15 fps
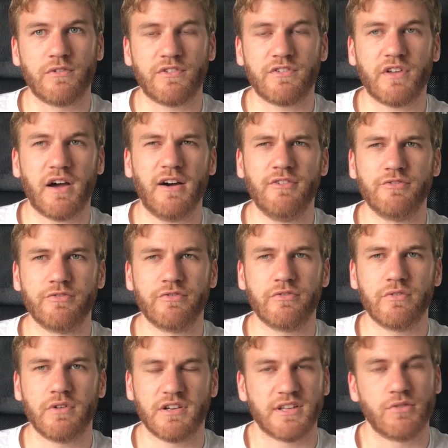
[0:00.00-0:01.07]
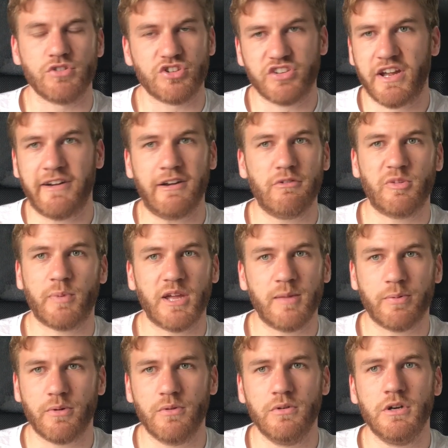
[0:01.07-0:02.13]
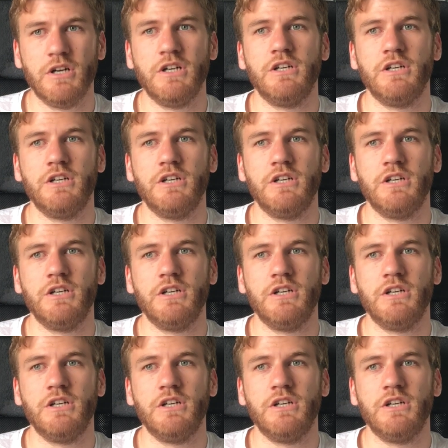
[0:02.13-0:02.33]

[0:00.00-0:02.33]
stuff. I don't share it with people.